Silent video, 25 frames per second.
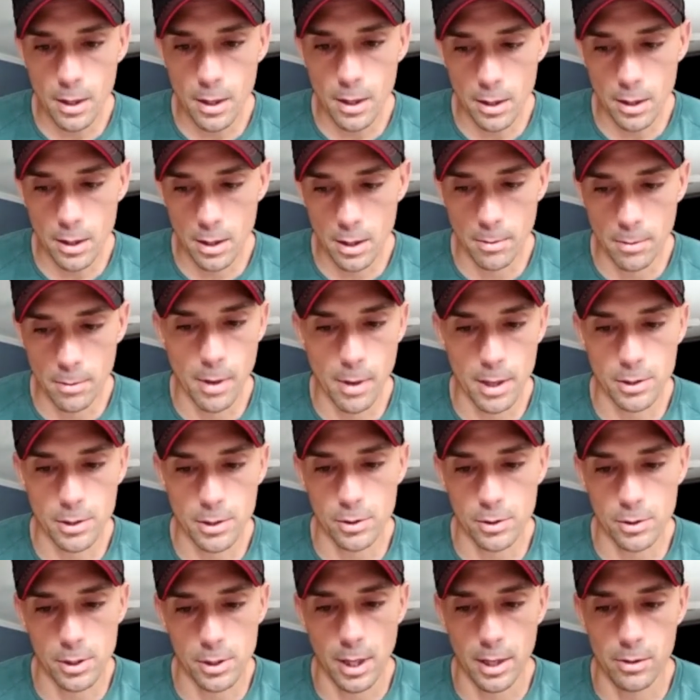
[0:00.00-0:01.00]

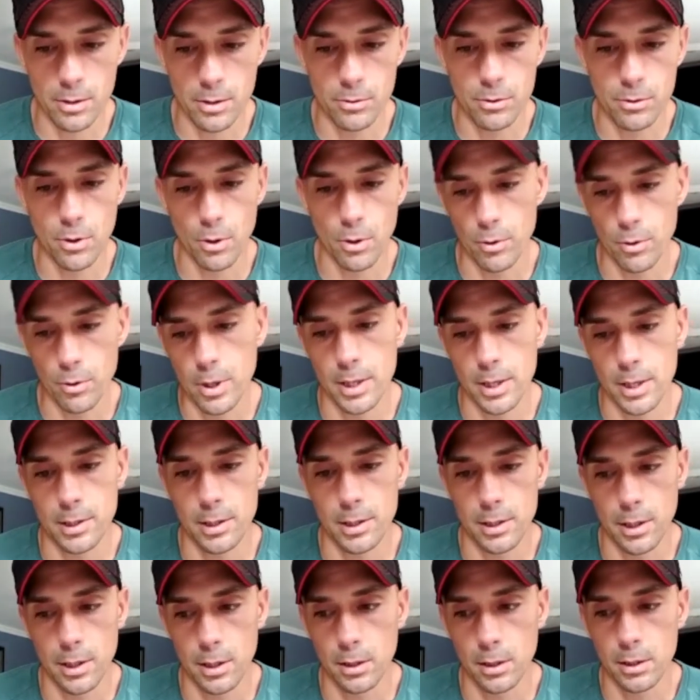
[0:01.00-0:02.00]
muscles that you don't
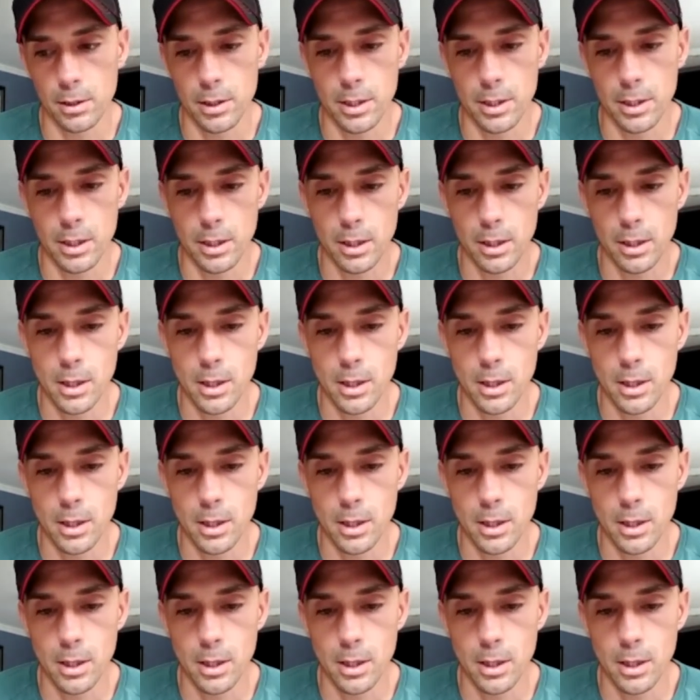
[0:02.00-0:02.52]
necessarily